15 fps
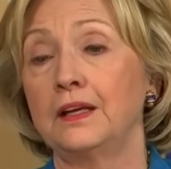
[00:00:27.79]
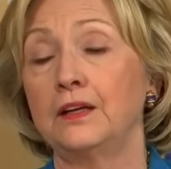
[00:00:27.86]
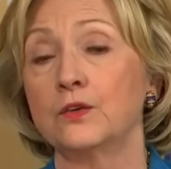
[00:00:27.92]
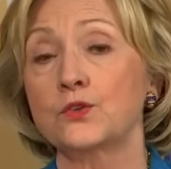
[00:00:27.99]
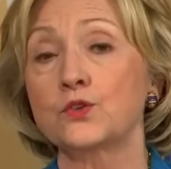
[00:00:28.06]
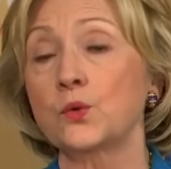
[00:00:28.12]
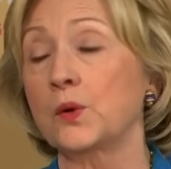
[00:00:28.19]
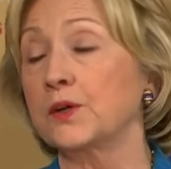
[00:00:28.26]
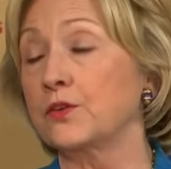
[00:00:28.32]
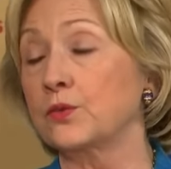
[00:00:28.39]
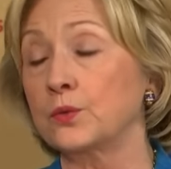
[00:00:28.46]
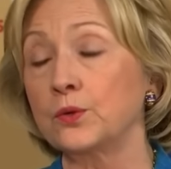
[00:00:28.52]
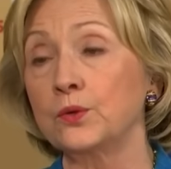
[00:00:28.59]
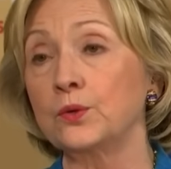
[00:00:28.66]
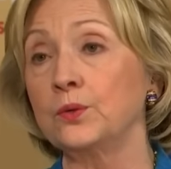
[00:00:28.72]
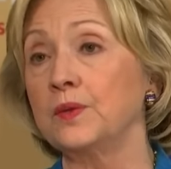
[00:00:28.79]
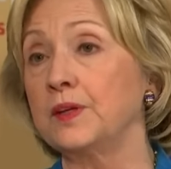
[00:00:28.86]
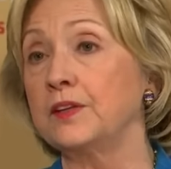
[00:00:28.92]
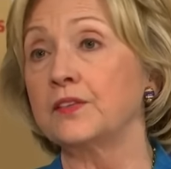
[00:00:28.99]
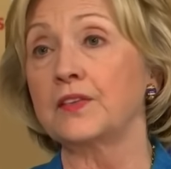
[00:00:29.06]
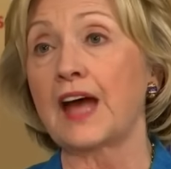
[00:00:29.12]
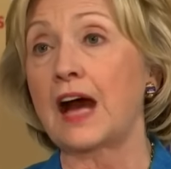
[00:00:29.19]
you know, sort through
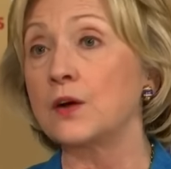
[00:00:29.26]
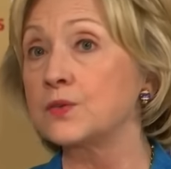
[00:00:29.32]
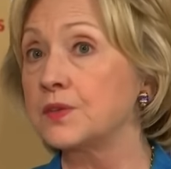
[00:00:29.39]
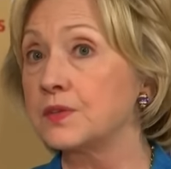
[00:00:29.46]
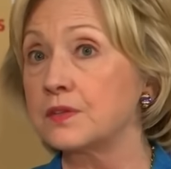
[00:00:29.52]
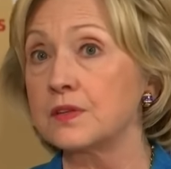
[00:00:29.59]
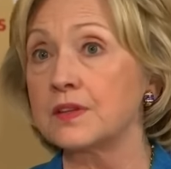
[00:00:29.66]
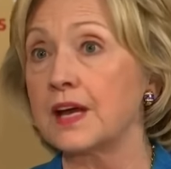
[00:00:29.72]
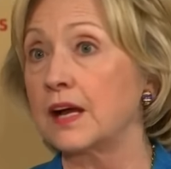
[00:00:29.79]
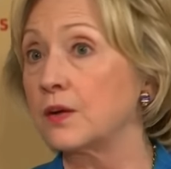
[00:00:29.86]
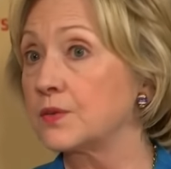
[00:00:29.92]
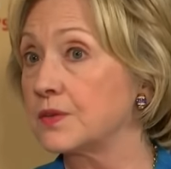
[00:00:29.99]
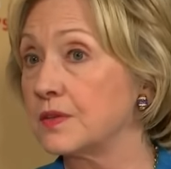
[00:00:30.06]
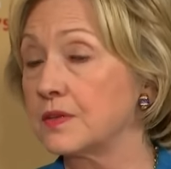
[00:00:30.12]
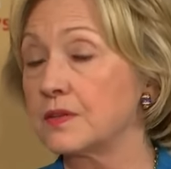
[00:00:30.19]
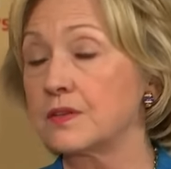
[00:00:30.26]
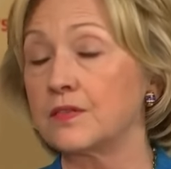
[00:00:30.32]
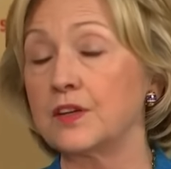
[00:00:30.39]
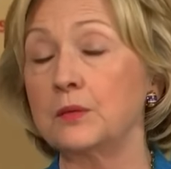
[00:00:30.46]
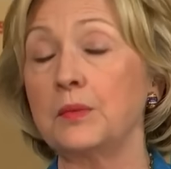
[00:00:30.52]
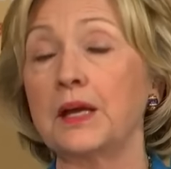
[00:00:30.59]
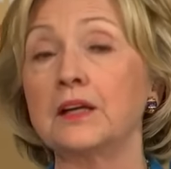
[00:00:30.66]
these thousands and thousands
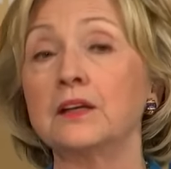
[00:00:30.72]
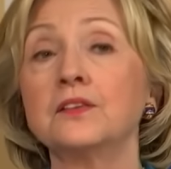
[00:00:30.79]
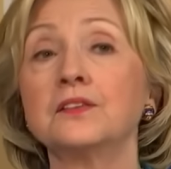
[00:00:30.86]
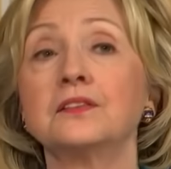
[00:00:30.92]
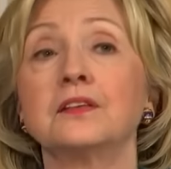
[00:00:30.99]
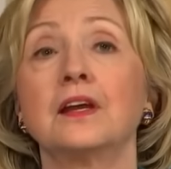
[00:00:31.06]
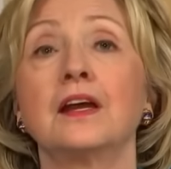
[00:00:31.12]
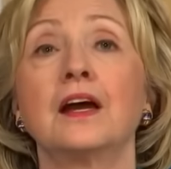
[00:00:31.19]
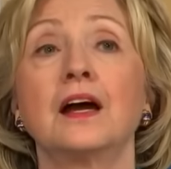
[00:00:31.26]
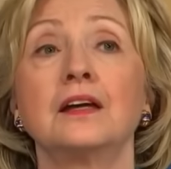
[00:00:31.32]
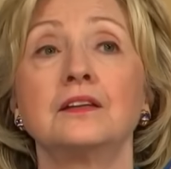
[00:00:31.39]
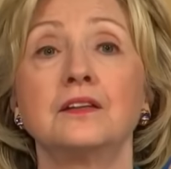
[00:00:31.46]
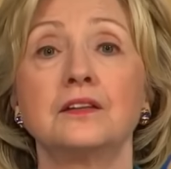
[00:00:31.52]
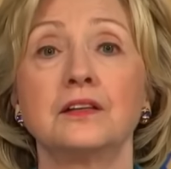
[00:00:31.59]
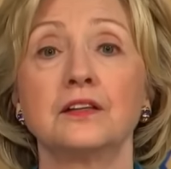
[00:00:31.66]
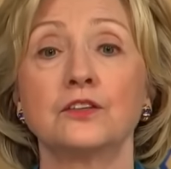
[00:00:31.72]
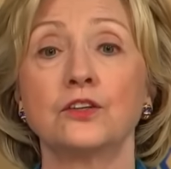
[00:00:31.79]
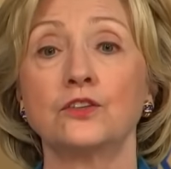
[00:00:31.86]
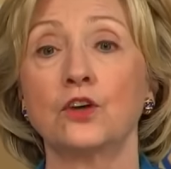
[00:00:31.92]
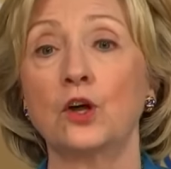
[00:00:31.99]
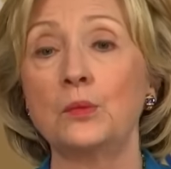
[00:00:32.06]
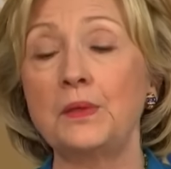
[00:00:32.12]
of emails and uh,
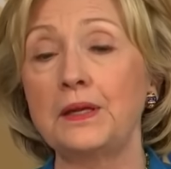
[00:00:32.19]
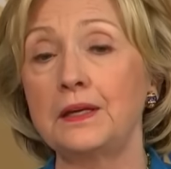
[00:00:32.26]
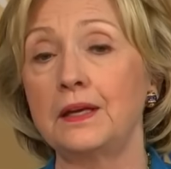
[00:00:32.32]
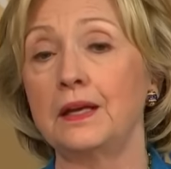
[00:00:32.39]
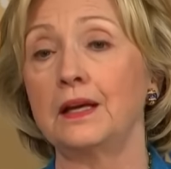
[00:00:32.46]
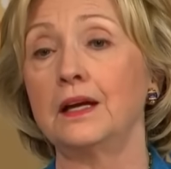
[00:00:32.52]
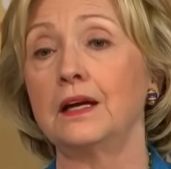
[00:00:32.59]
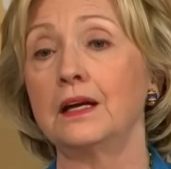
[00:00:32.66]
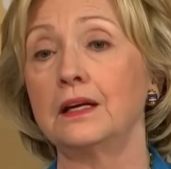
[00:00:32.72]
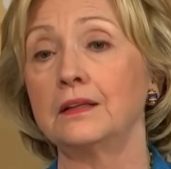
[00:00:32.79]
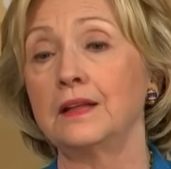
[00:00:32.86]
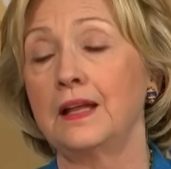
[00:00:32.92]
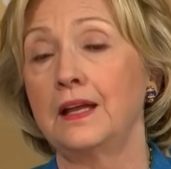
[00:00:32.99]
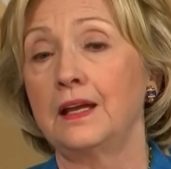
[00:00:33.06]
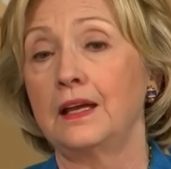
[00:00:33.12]
determine uh,